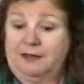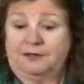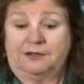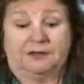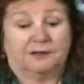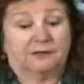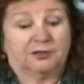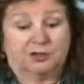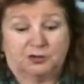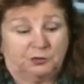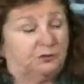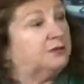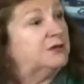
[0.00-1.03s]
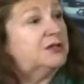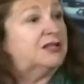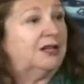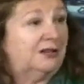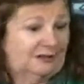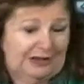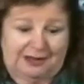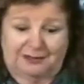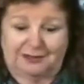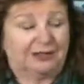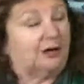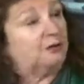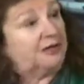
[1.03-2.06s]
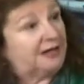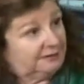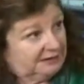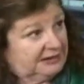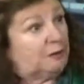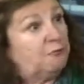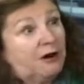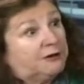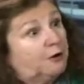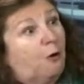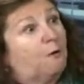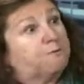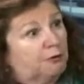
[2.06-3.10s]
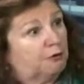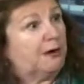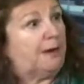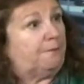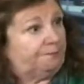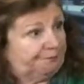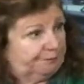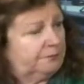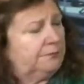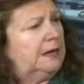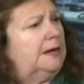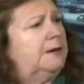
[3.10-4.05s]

the students, and, and you know they they run the whole program. And, and let's talk